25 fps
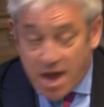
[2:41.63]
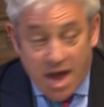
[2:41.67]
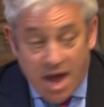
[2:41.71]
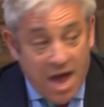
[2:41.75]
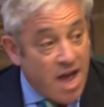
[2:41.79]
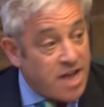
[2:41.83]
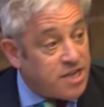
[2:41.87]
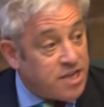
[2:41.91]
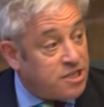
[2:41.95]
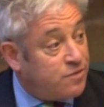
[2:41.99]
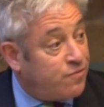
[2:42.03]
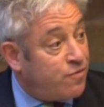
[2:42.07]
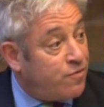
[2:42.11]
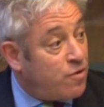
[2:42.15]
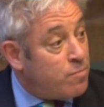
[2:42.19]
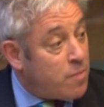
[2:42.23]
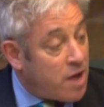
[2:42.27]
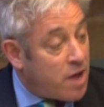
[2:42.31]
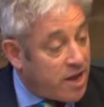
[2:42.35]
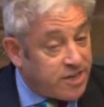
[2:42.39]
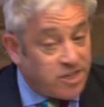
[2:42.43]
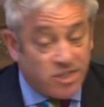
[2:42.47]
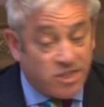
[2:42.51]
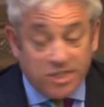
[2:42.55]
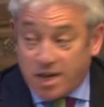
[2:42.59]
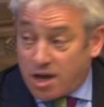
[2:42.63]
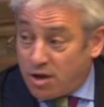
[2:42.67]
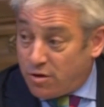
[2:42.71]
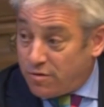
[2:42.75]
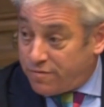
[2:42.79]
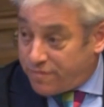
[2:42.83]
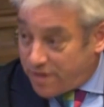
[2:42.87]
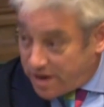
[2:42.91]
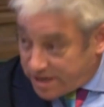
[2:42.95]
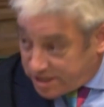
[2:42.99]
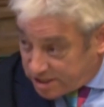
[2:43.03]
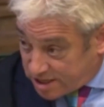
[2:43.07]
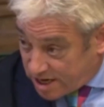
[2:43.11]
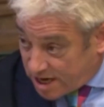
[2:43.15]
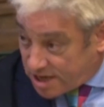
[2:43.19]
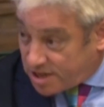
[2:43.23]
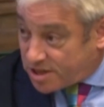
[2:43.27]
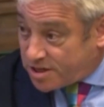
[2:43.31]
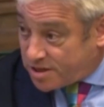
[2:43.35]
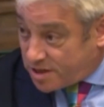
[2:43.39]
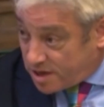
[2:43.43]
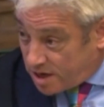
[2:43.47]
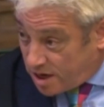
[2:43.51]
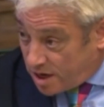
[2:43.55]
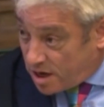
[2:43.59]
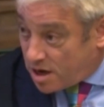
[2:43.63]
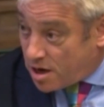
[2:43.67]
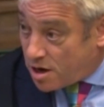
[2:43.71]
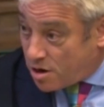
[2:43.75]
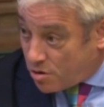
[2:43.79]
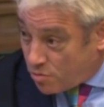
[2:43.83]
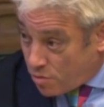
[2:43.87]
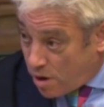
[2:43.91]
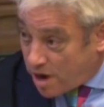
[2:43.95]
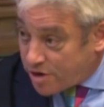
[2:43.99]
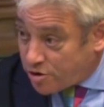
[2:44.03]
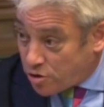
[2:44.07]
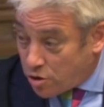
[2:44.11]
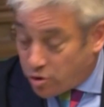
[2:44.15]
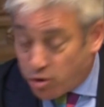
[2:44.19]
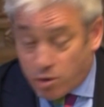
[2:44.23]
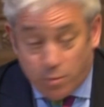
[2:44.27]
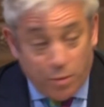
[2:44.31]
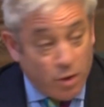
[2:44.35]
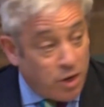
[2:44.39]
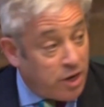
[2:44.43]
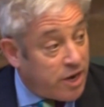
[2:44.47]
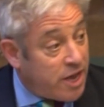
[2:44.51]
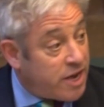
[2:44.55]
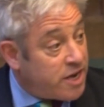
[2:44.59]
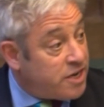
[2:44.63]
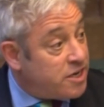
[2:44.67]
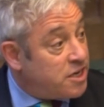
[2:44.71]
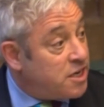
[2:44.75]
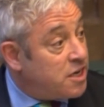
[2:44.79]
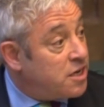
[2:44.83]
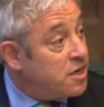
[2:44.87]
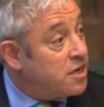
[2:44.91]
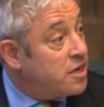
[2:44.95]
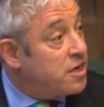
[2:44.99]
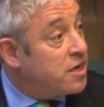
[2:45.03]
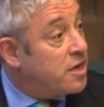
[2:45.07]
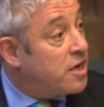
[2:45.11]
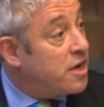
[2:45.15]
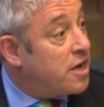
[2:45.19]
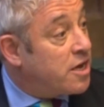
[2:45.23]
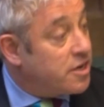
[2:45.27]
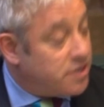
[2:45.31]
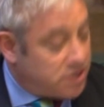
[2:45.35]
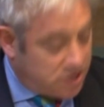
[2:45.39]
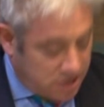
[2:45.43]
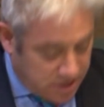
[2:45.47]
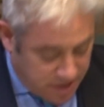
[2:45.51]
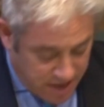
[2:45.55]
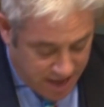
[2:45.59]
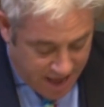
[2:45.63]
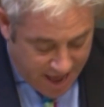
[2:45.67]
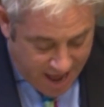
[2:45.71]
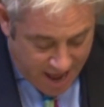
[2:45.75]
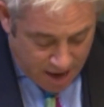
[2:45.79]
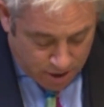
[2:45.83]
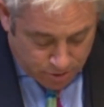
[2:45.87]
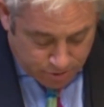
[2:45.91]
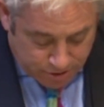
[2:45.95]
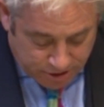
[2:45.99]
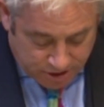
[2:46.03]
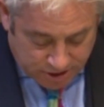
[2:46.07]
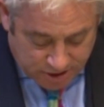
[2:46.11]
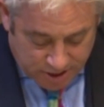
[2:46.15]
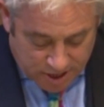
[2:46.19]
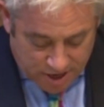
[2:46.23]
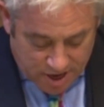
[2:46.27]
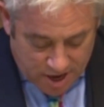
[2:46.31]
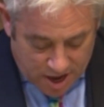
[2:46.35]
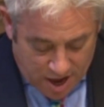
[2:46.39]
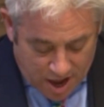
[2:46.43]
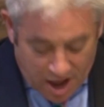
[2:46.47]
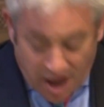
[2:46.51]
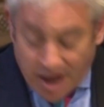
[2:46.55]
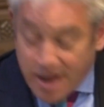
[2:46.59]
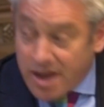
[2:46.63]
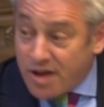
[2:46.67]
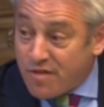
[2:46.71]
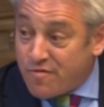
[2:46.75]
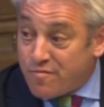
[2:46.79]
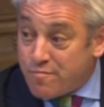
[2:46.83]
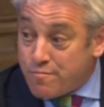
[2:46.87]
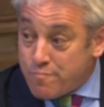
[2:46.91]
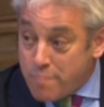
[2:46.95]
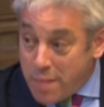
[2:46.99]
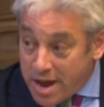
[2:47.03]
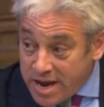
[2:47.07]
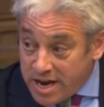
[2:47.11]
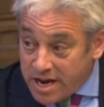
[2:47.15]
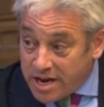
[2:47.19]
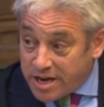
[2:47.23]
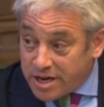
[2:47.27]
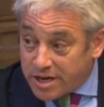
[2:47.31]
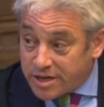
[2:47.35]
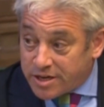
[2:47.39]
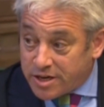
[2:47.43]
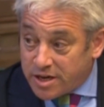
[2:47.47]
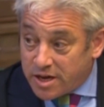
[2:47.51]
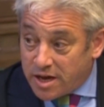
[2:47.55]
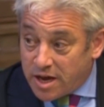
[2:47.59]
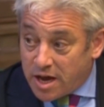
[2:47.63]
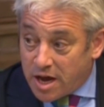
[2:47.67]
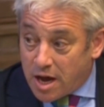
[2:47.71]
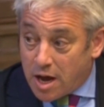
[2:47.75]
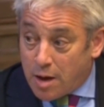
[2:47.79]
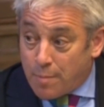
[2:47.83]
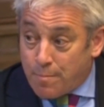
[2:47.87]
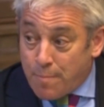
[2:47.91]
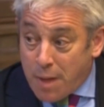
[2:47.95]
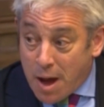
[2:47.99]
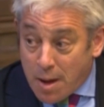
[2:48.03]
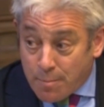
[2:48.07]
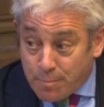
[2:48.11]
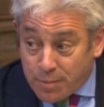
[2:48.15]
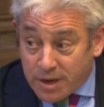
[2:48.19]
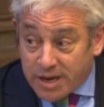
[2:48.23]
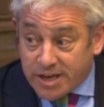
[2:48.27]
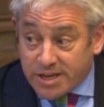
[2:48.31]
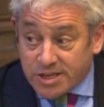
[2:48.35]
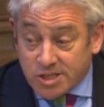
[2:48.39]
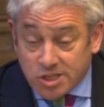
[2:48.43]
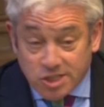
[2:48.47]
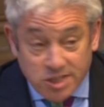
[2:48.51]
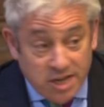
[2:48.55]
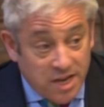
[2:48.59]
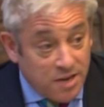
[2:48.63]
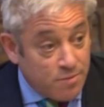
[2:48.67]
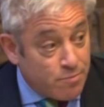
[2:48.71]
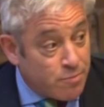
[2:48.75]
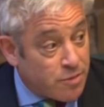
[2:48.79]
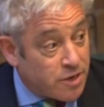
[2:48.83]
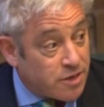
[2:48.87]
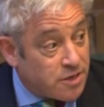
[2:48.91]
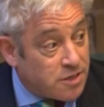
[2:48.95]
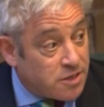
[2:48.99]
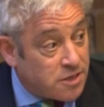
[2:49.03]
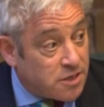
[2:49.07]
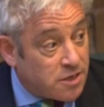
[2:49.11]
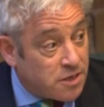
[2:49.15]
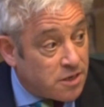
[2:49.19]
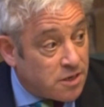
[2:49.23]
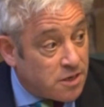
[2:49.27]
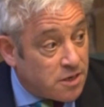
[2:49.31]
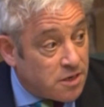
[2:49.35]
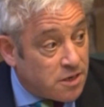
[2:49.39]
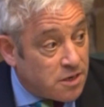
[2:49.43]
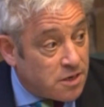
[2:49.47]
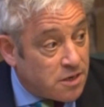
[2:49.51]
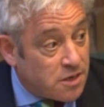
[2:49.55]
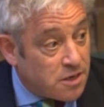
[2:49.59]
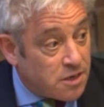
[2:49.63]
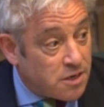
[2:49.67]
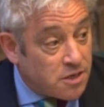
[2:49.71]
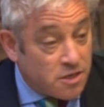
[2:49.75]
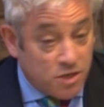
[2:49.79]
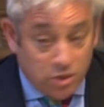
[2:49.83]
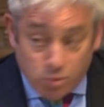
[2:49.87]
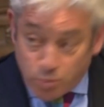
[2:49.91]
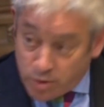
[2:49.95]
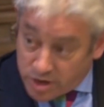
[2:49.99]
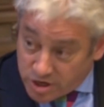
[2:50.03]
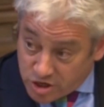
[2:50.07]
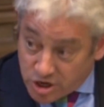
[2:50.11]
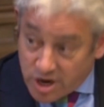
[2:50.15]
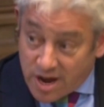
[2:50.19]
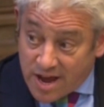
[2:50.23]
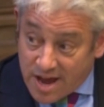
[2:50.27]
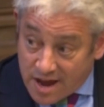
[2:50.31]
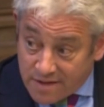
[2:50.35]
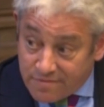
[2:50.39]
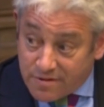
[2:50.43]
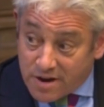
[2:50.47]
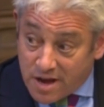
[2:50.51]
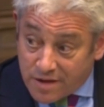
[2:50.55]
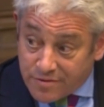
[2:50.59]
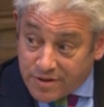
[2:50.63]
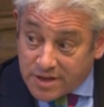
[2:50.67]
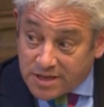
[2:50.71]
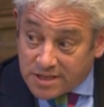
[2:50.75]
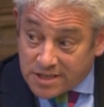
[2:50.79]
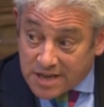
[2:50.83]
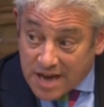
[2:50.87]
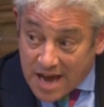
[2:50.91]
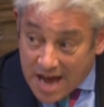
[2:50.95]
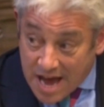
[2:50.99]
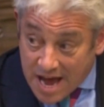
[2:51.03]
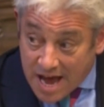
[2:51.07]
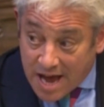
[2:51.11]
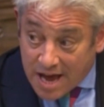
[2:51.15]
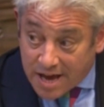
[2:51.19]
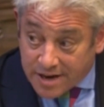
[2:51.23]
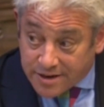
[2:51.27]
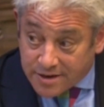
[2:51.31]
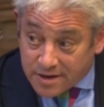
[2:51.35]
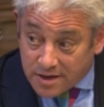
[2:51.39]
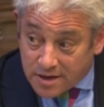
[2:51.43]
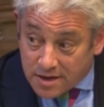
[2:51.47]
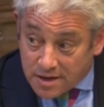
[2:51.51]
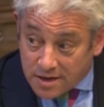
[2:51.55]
As for myself, I say to the Right Honourable Lady and to the House, I have made a public statement to which I have nothing to add.